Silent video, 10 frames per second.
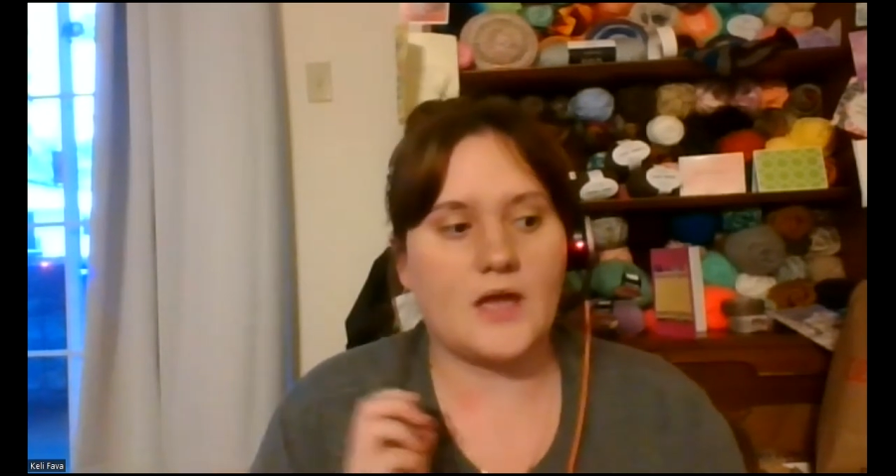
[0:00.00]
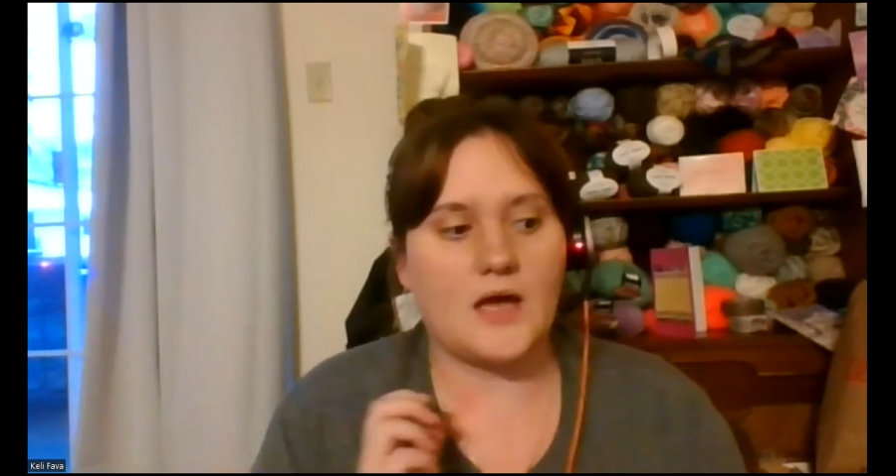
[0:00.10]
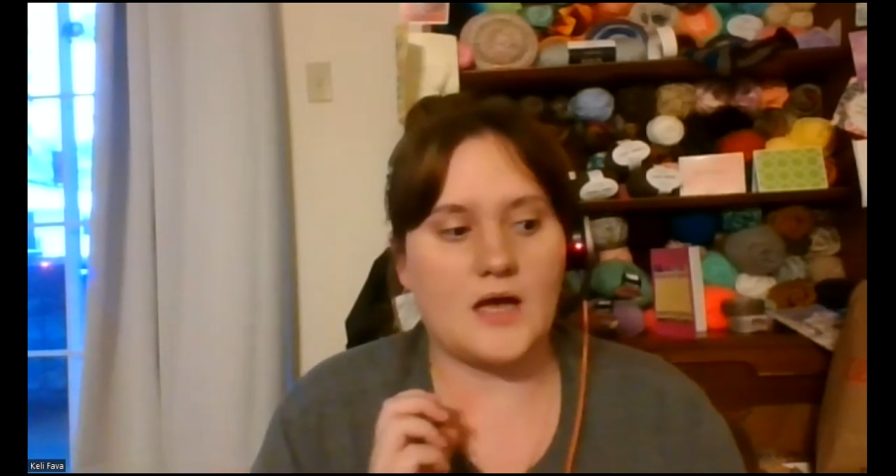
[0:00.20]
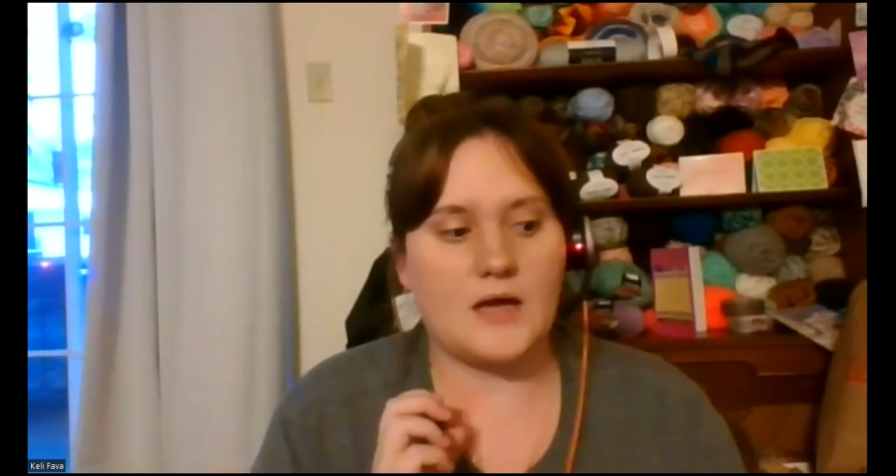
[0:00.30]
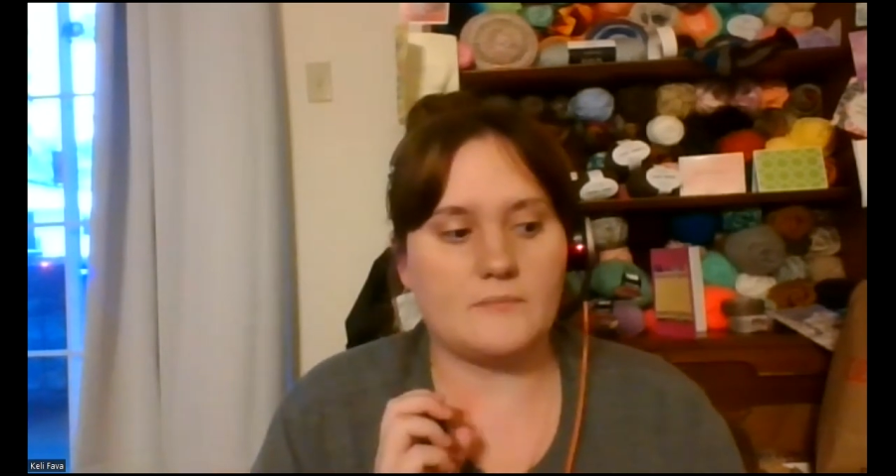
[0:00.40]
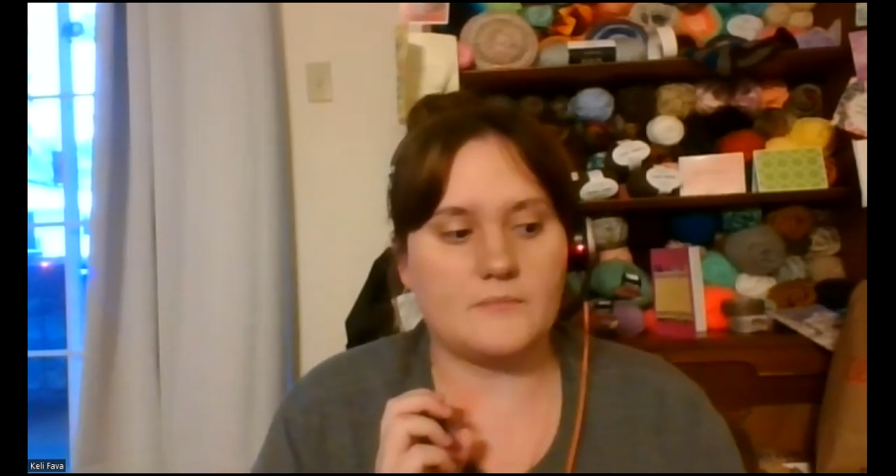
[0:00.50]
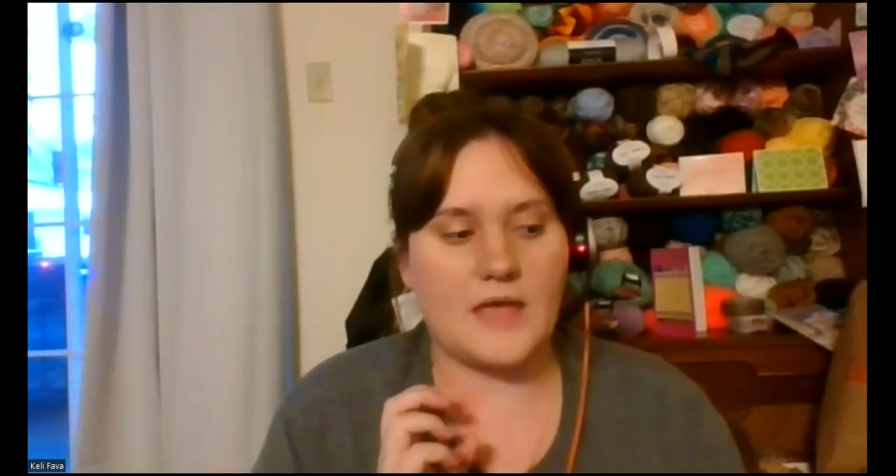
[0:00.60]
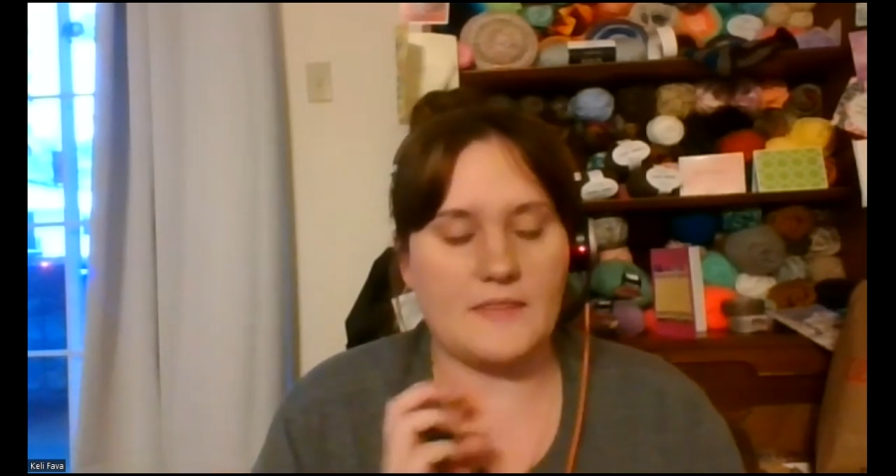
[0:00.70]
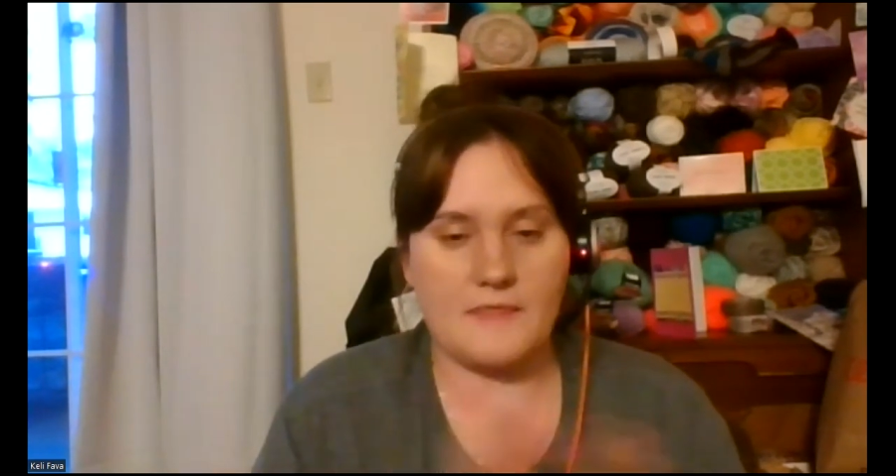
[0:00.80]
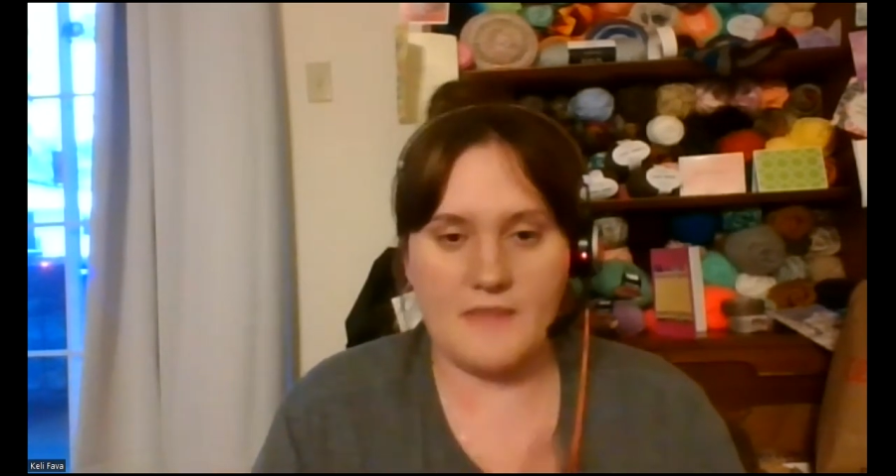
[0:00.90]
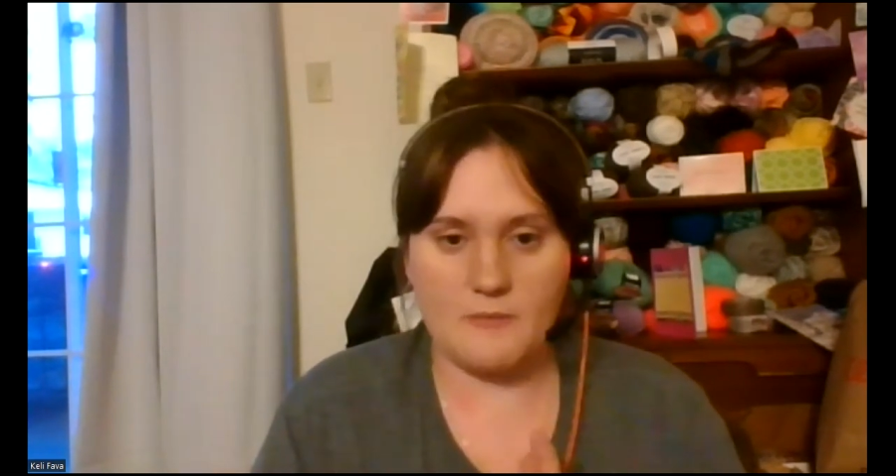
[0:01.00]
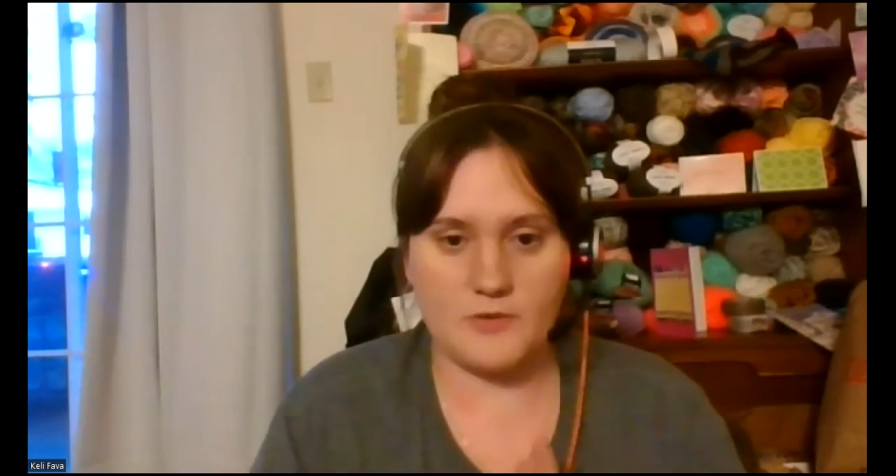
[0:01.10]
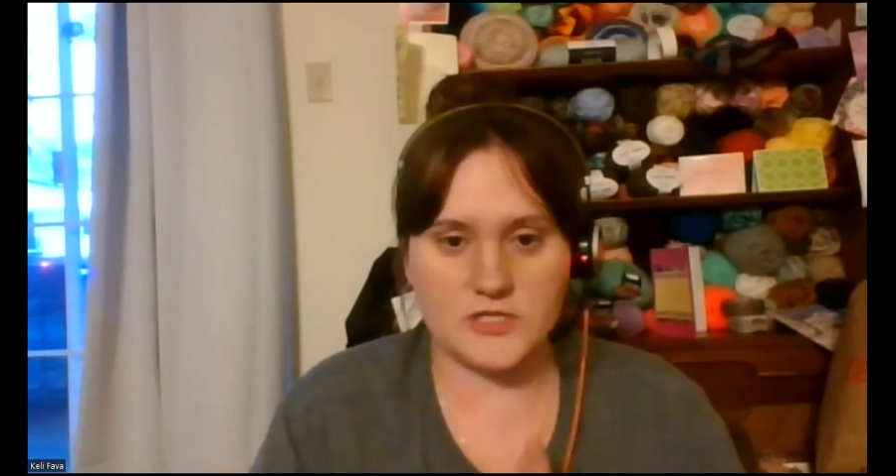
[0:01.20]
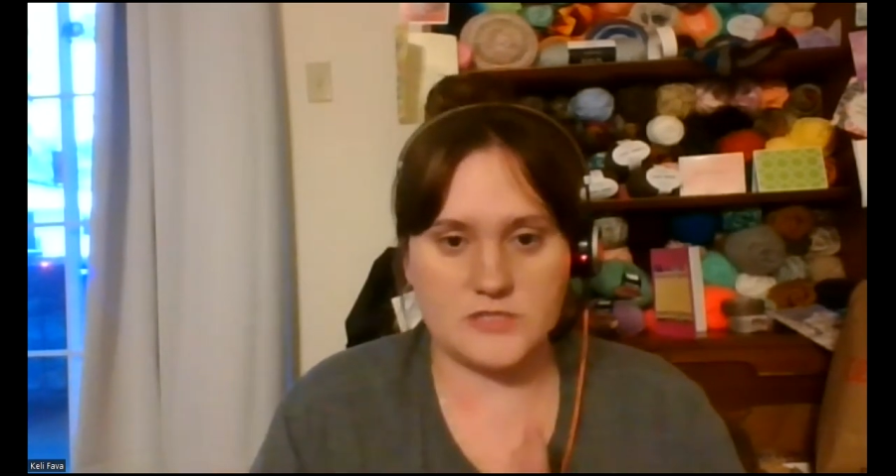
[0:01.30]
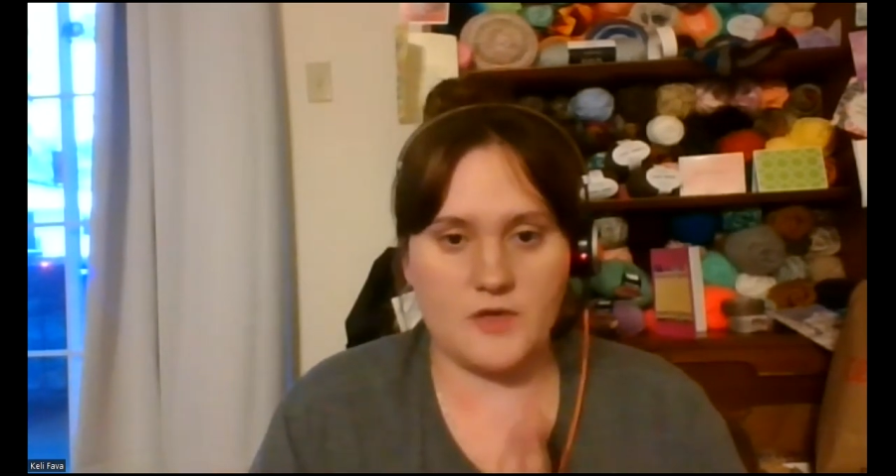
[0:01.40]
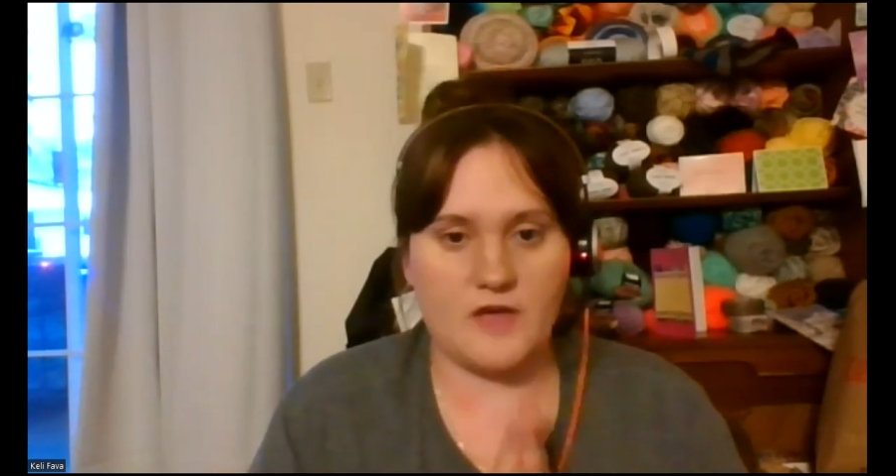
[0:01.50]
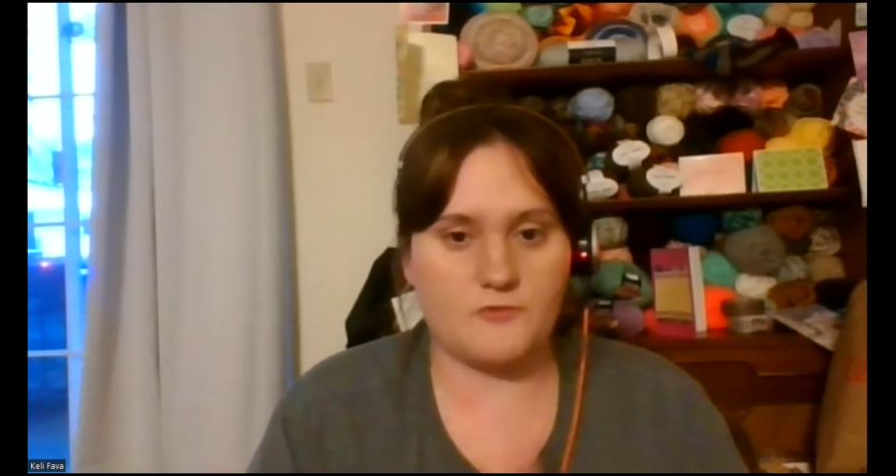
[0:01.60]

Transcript: And then that person will have